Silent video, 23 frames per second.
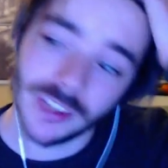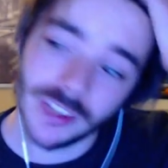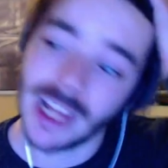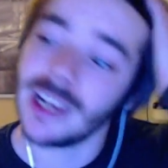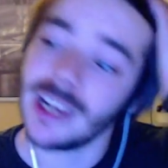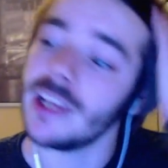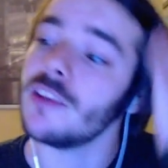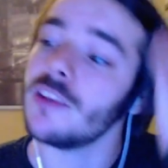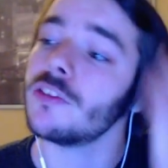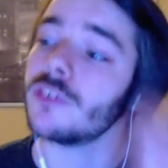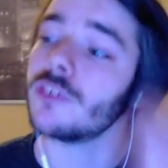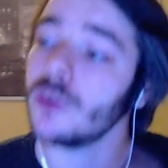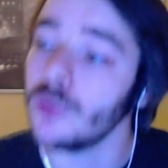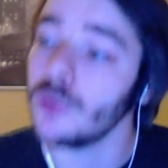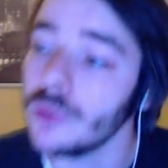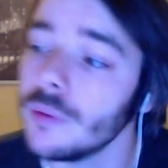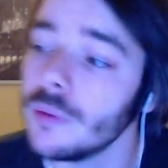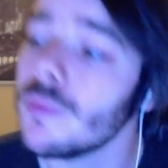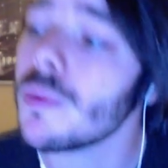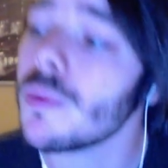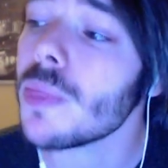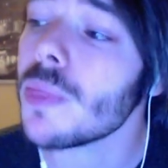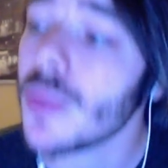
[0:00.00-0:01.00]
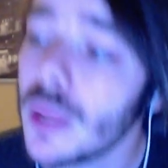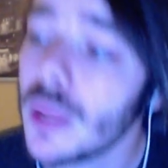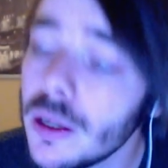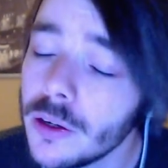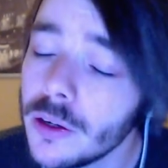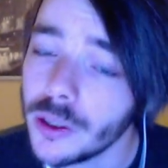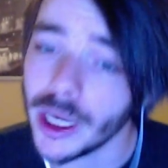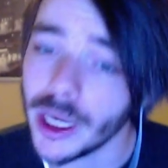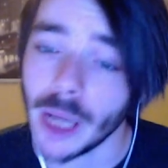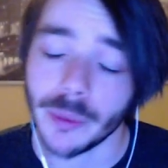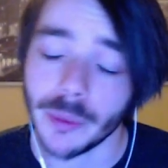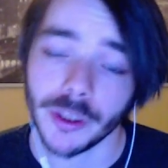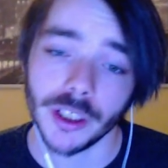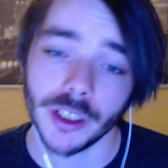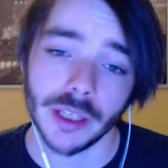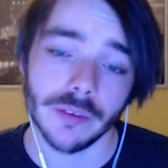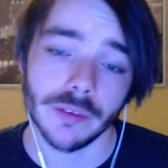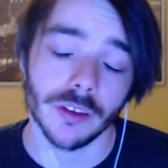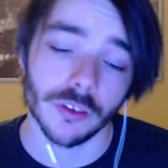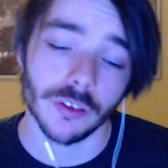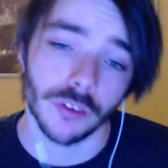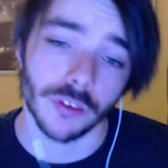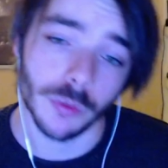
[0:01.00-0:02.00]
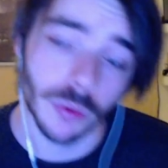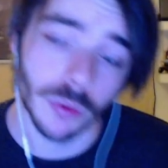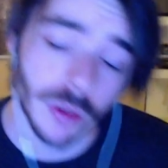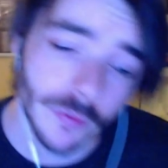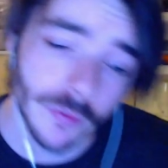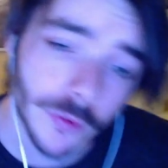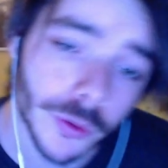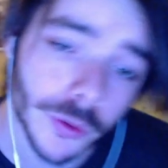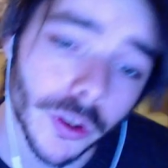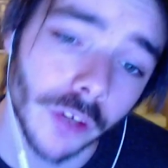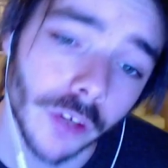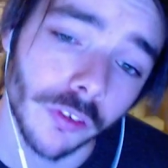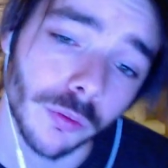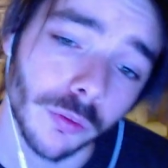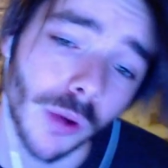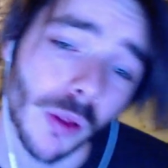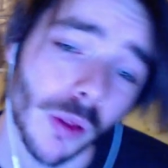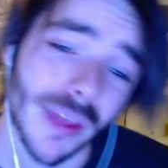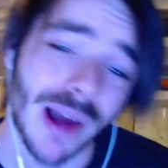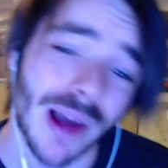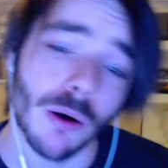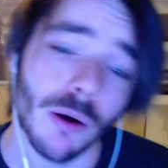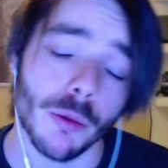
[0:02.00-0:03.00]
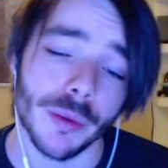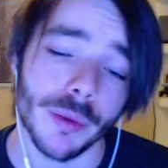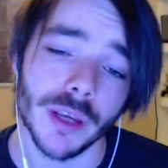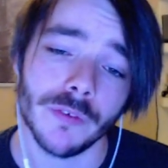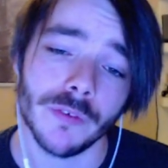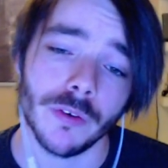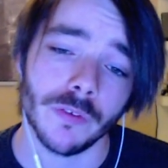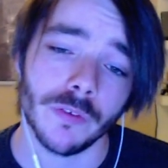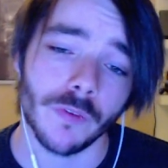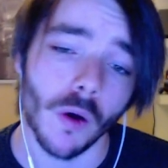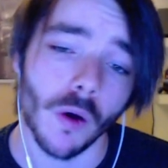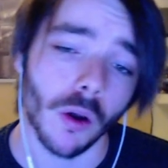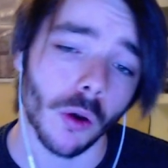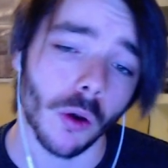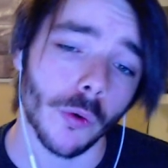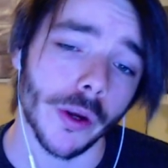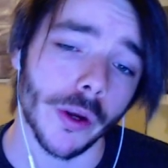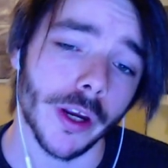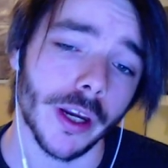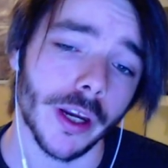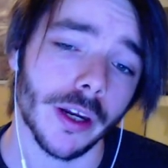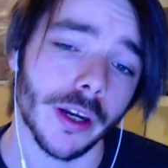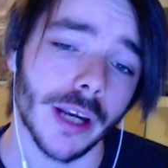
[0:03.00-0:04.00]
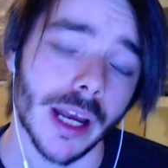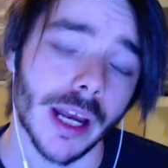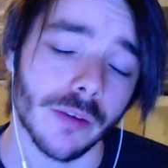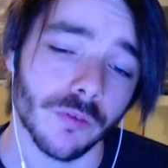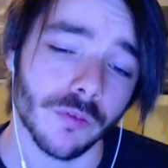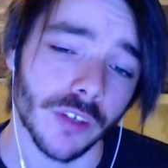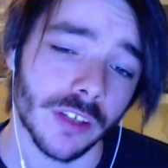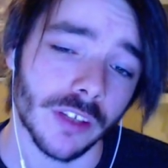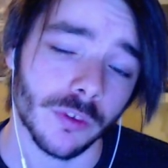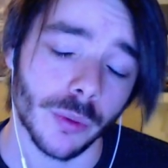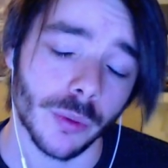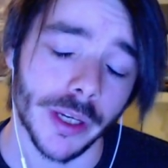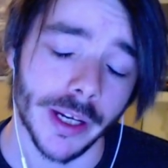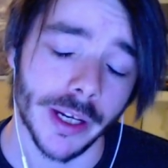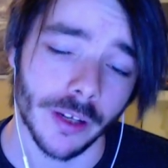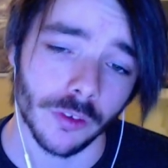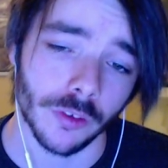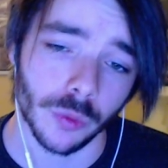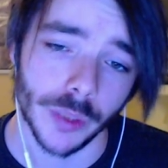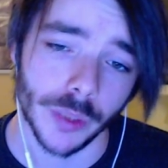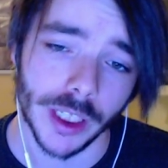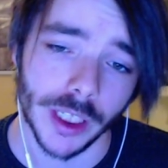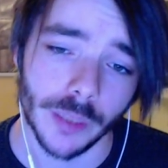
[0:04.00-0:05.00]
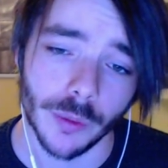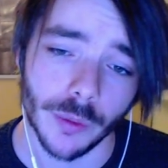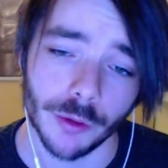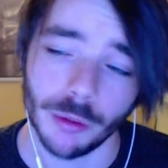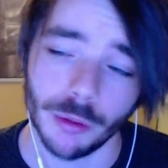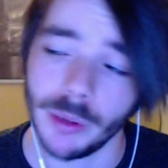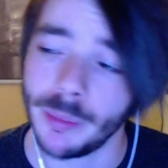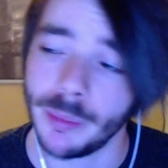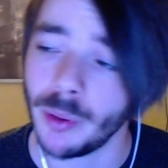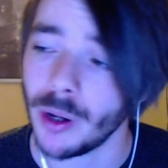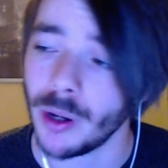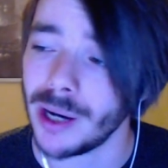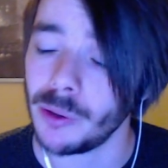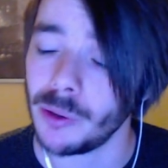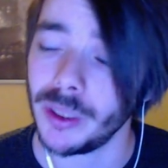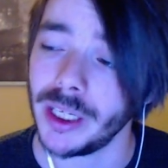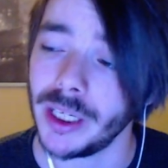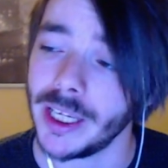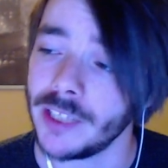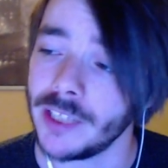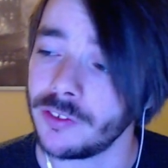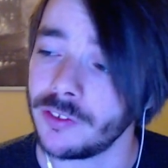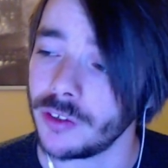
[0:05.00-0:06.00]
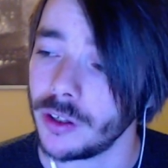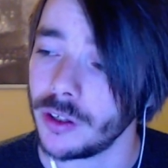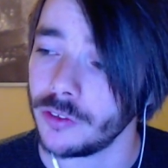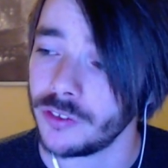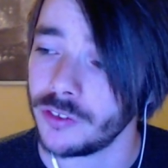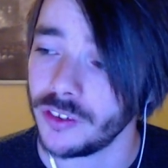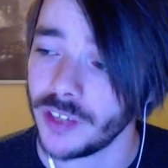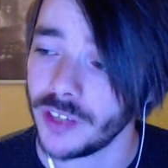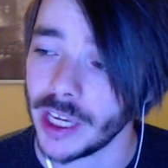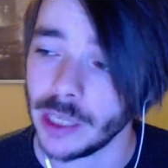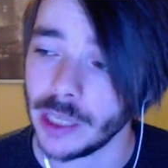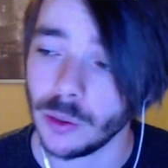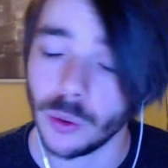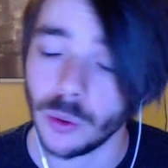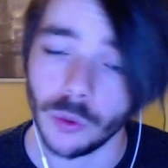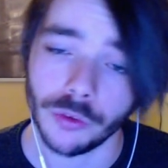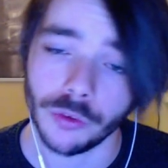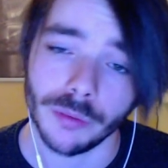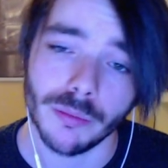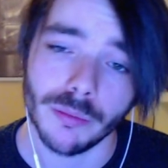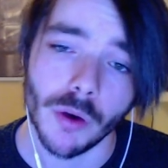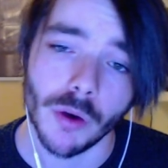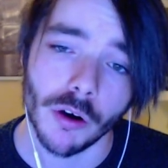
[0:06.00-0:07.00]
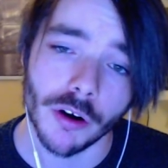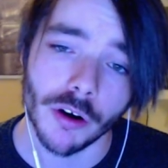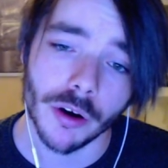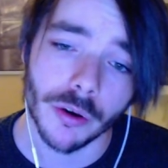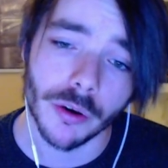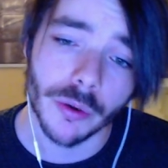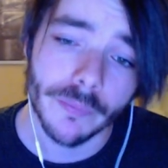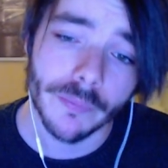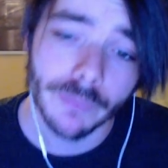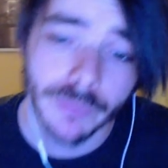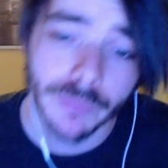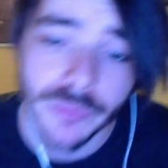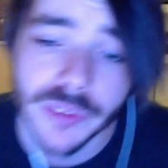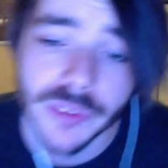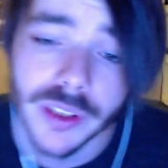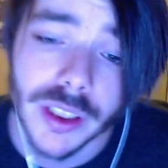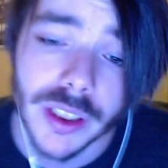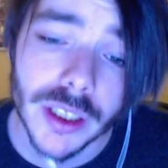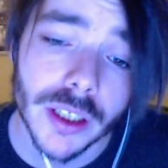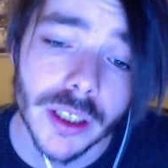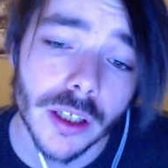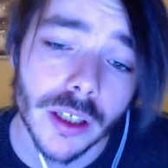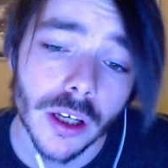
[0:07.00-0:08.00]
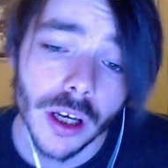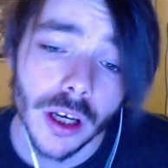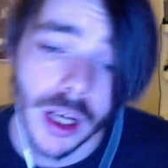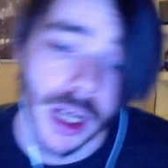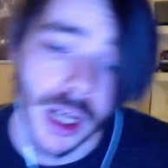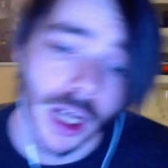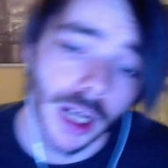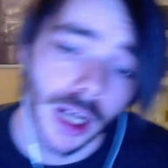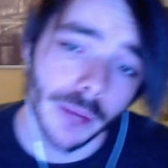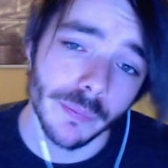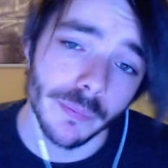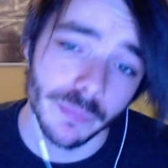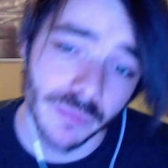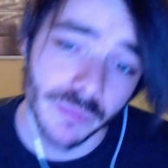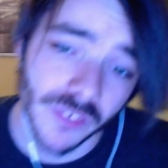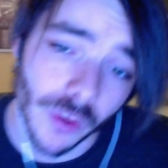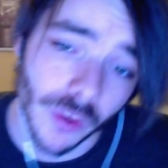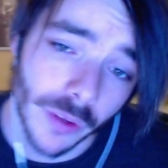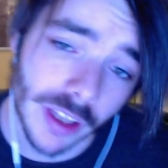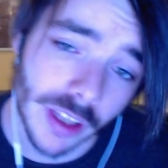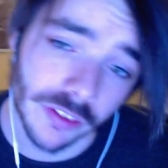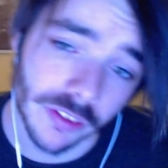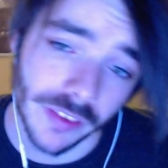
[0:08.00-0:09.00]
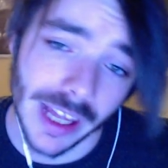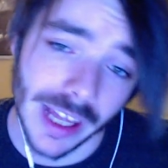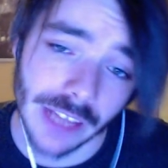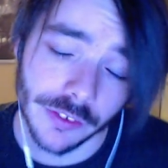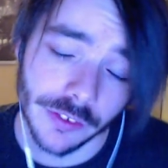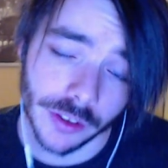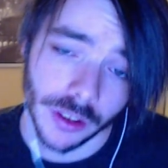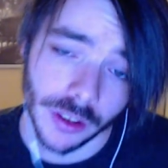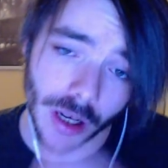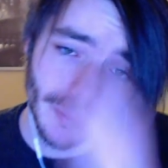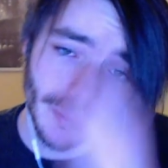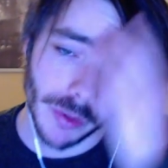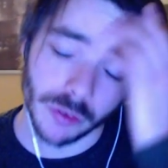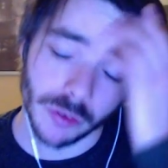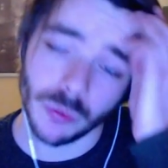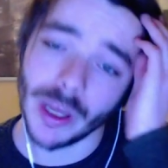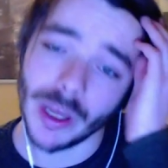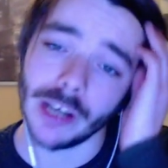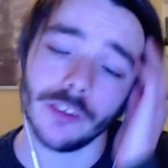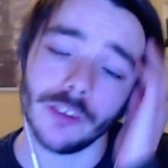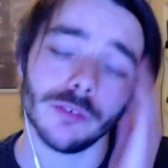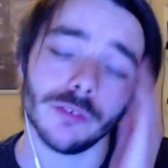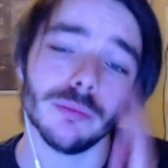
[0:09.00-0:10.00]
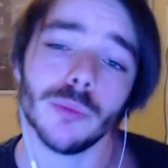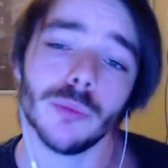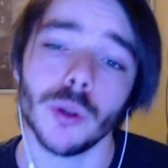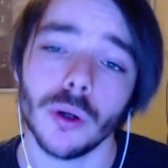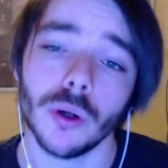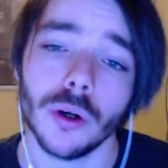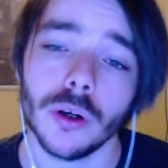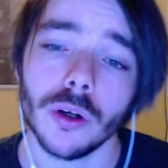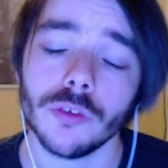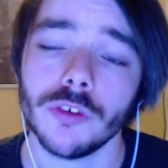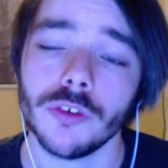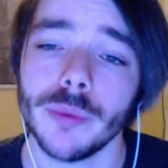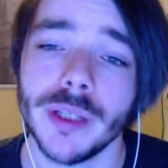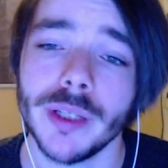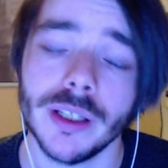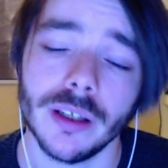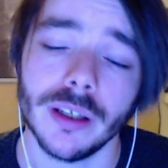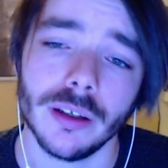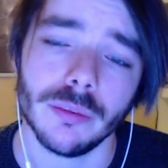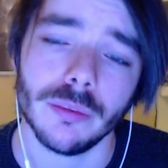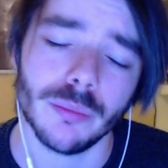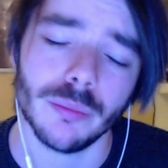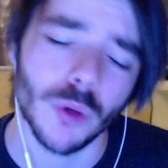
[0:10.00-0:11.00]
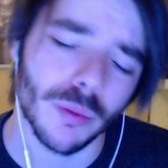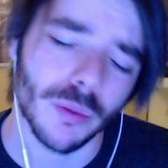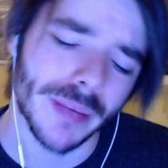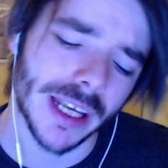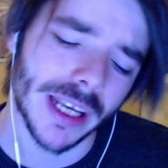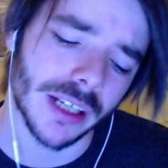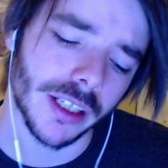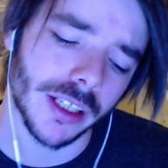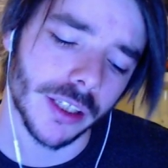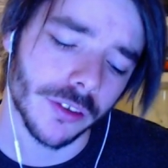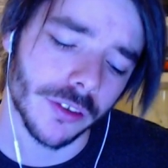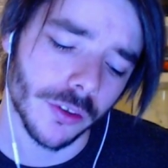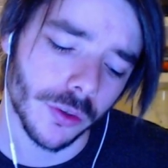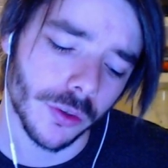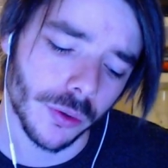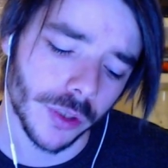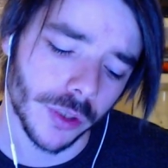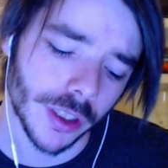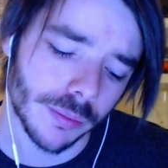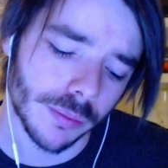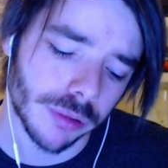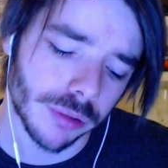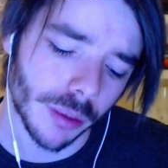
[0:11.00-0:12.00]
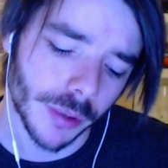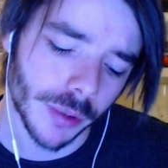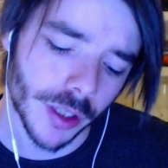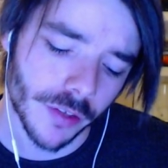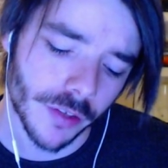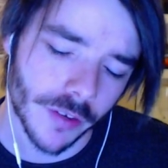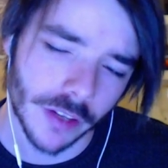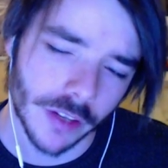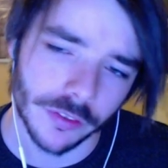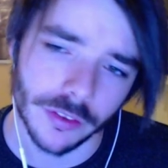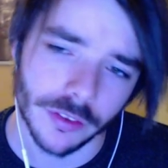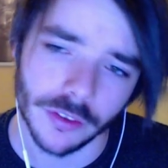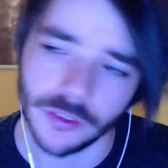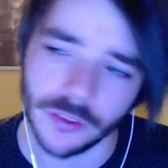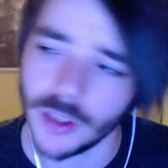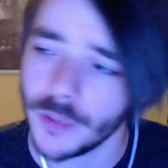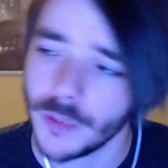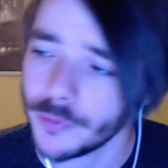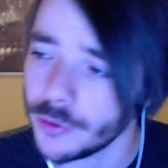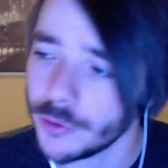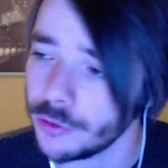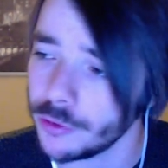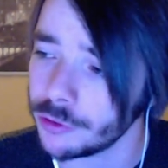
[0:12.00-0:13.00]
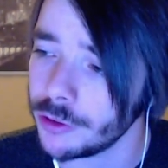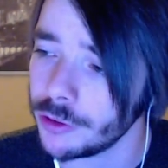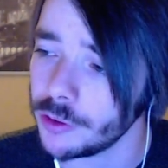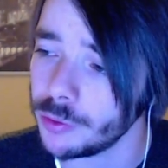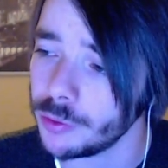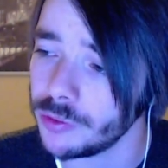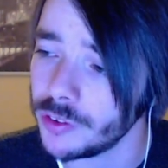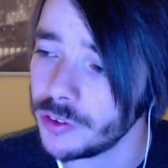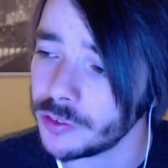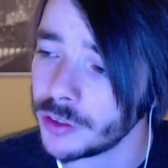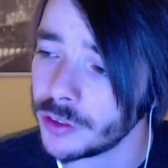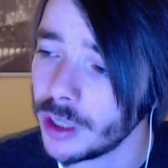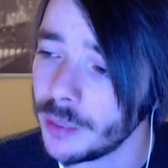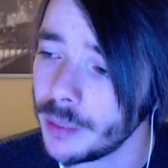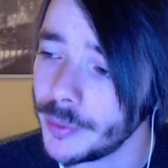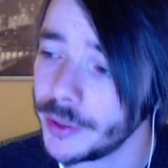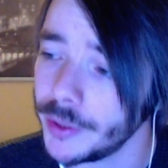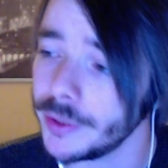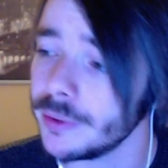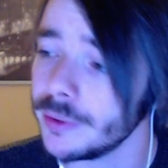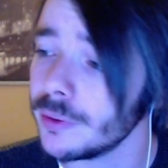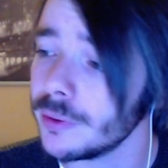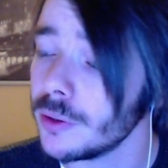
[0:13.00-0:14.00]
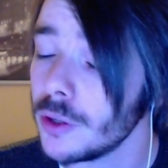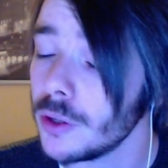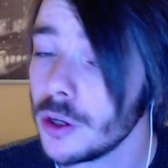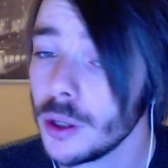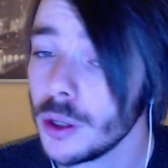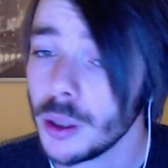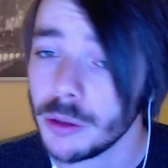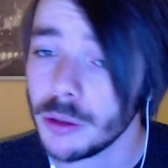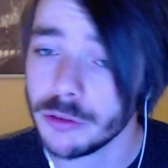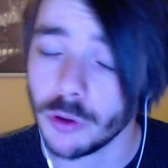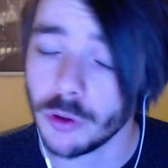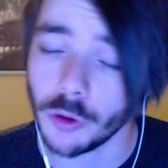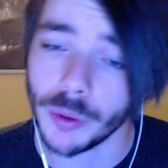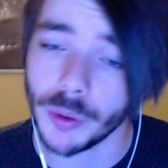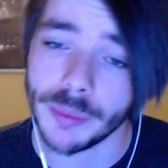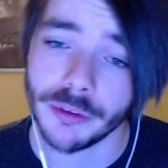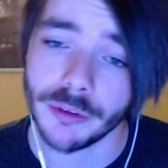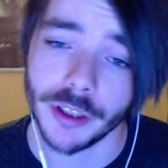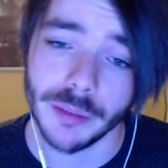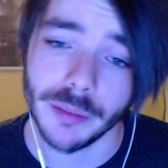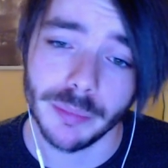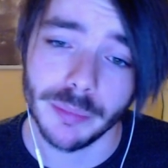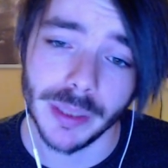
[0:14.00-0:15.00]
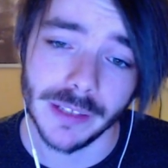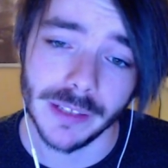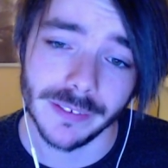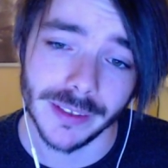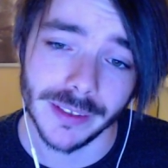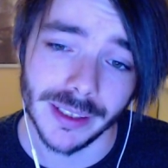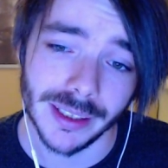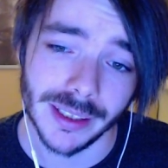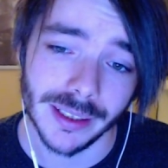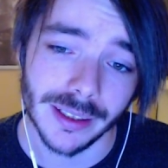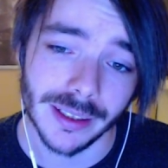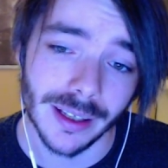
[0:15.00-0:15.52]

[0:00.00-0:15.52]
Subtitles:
it. So now I'm going to give it to one of you guys as well. That will be for following and retweeting a tweet, which we put out later today or tomorrow. So there's that to come, as well as more mainly in the new year, probably the rest of the stuff, because Christmas is coming. We're all going to be pretty busy